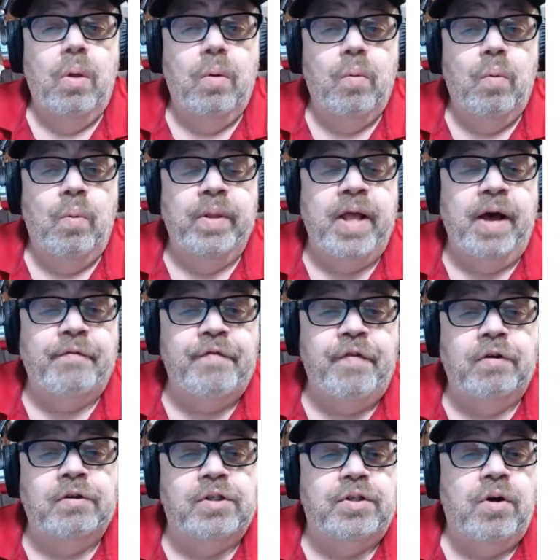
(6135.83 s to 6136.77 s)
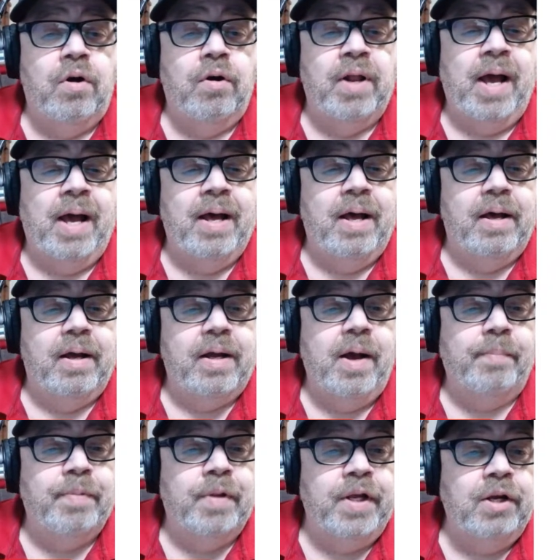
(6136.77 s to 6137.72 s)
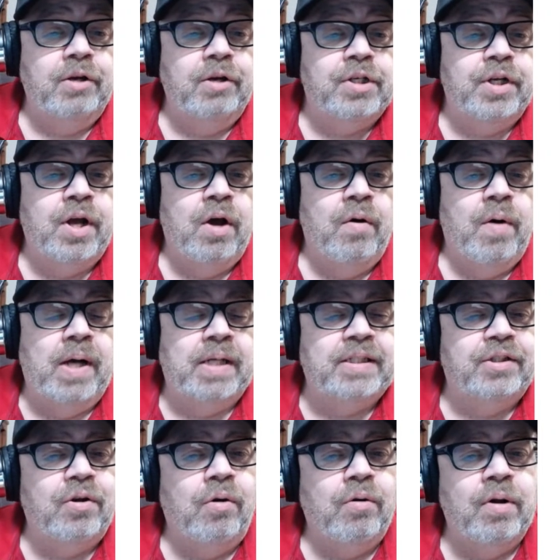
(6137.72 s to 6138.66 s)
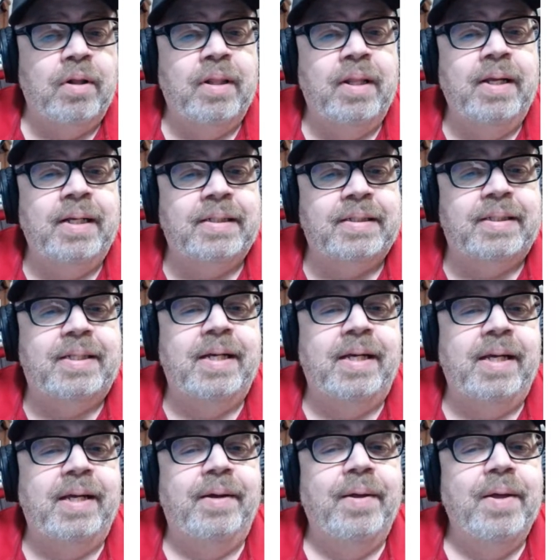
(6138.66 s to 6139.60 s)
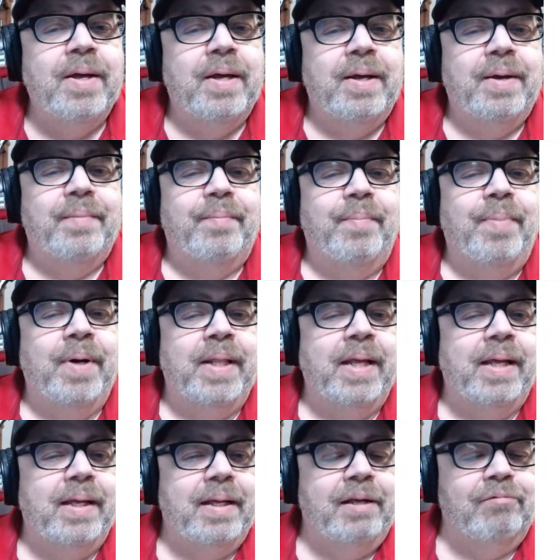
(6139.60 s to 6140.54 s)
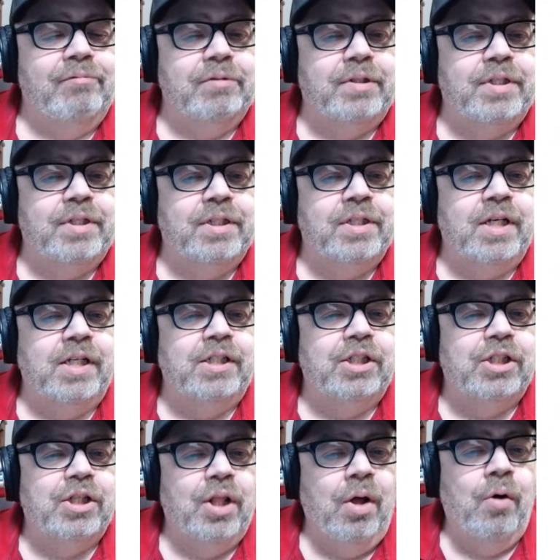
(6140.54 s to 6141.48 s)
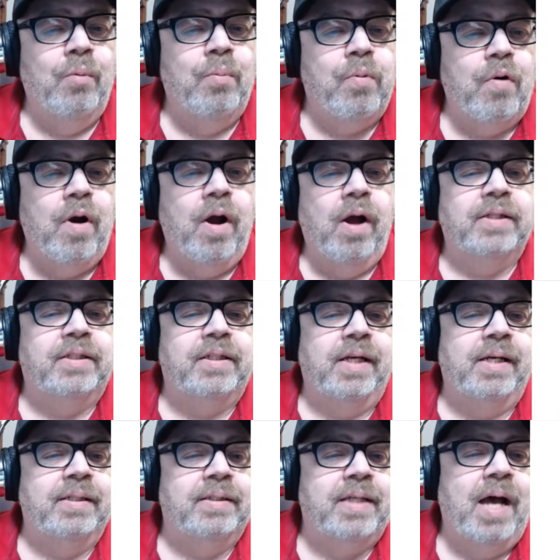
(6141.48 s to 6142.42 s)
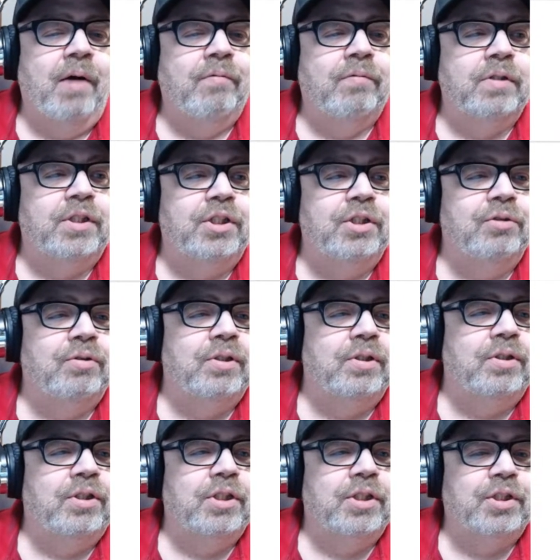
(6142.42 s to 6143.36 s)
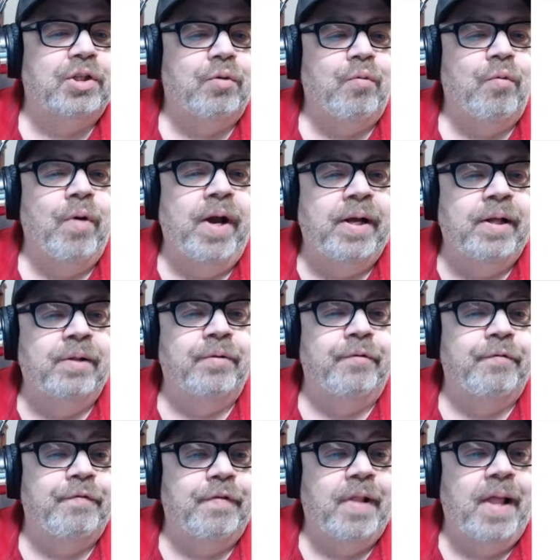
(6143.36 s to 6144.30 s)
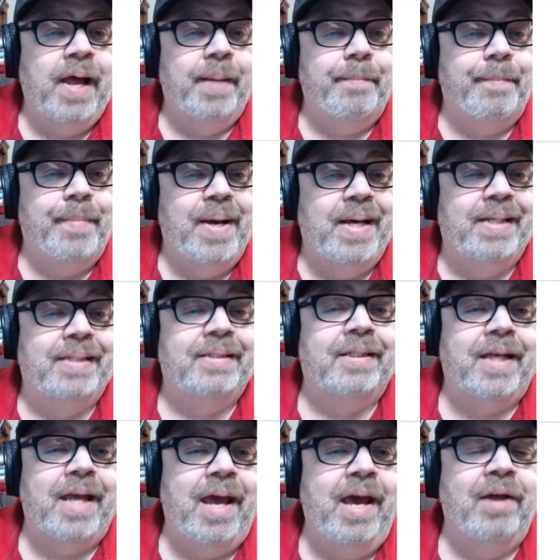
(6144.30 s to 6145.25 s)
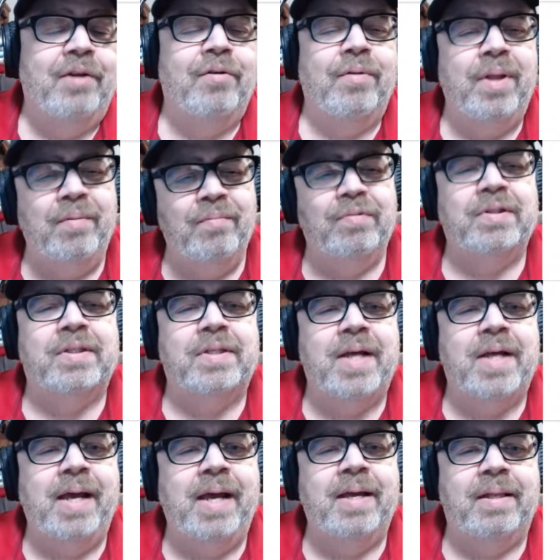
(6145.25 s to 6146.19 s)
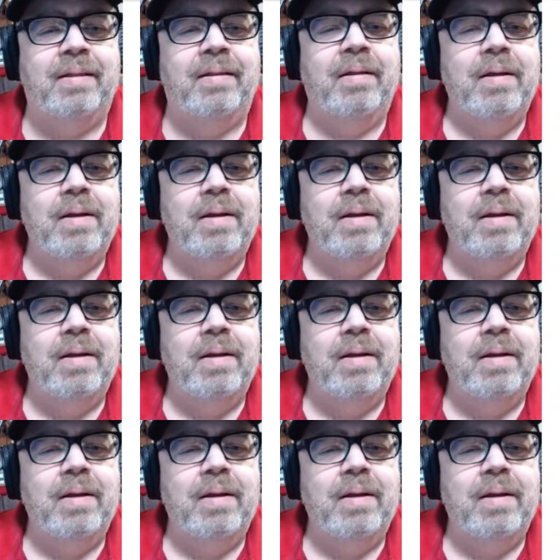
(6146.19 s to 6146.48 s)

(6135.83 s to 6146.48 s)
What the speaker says: when I first started a couple of years ago. I started listing, but it was just a slow process. I was using just a regular flatbed scanner, and it was taking